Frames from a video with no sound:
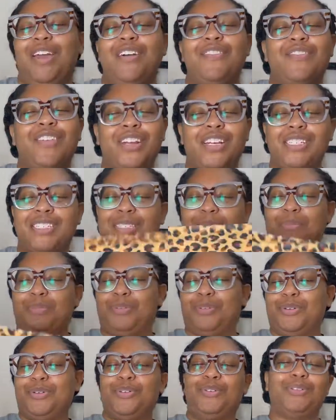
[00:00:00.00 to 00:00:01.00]
very
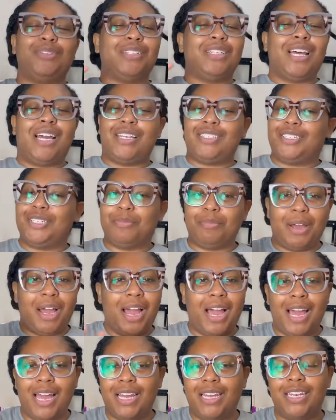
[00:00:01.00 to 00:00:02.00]
simple logic
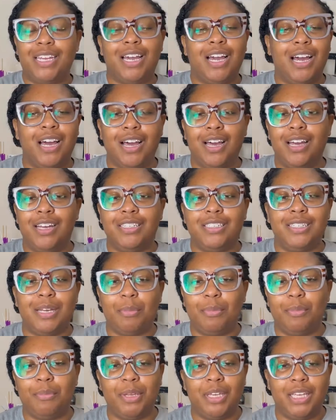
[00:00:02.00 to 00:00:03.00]
behind
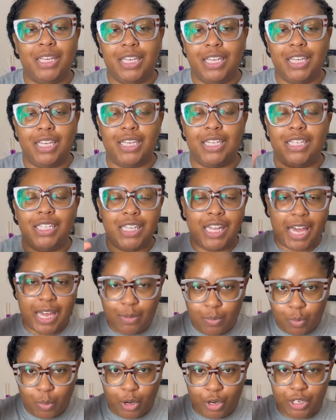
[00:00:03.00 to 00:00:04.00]
double Minky,
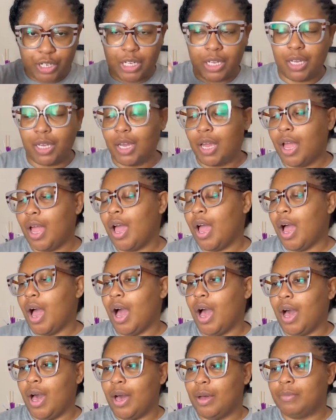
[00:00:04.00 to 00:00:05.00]
that wording.
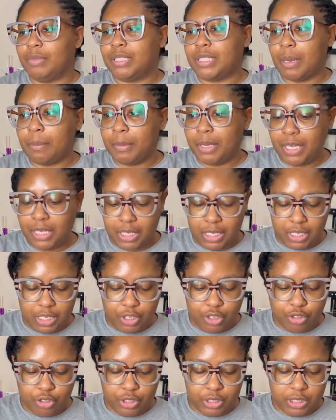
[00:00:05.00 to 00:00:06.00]
Some Minky,
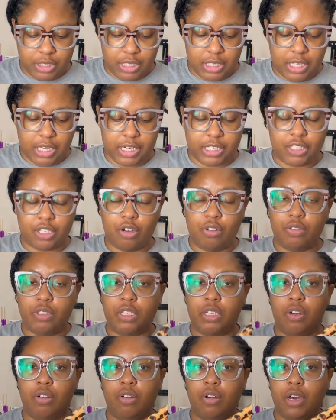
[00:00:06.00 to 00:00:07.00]
you'll see that it's
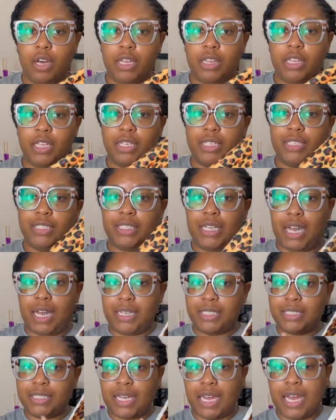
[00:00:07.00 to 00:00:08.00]
only on the
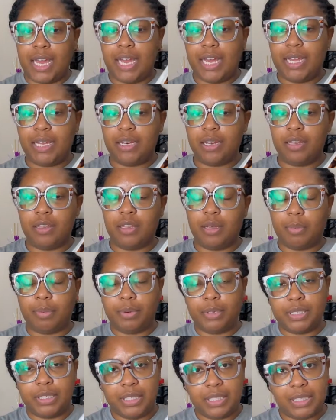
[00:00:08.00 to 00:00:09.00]
design side, the
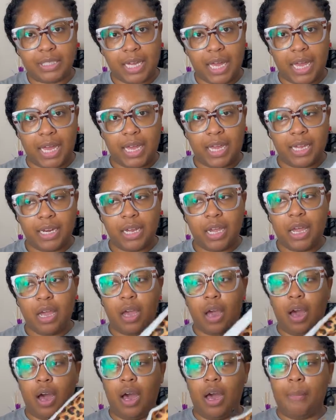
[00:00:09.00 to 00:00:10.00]
printed side,
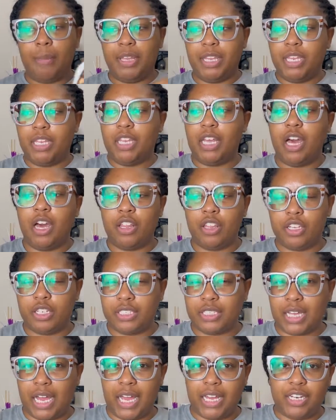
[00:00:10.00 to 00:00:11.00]
and then the other
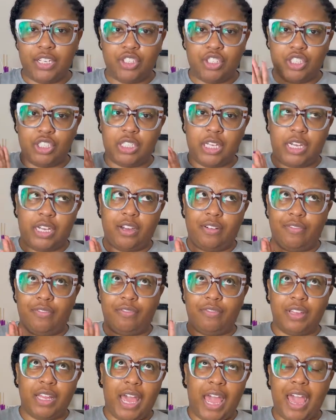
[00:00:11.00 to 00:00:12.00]
side is just like a
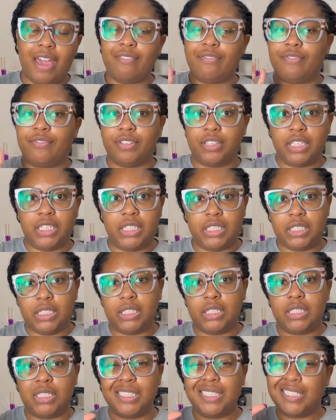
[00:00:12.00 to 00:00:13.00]
flat
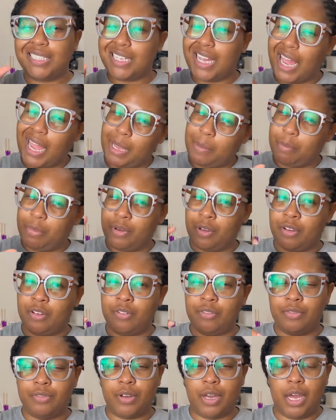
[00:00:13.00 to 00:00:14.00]
fleece type
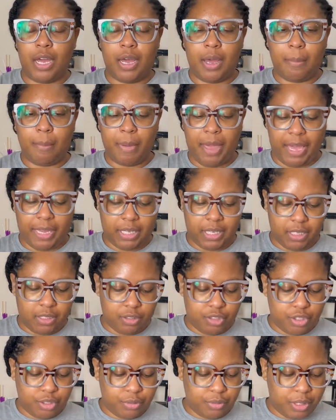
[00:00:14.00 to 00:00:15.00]
of backing
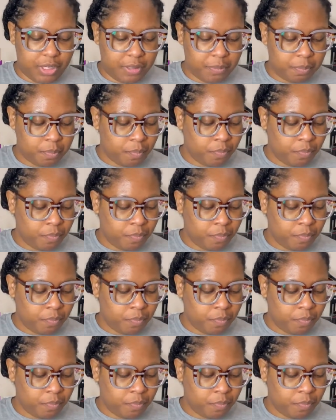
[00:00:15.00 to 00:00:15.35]
to it.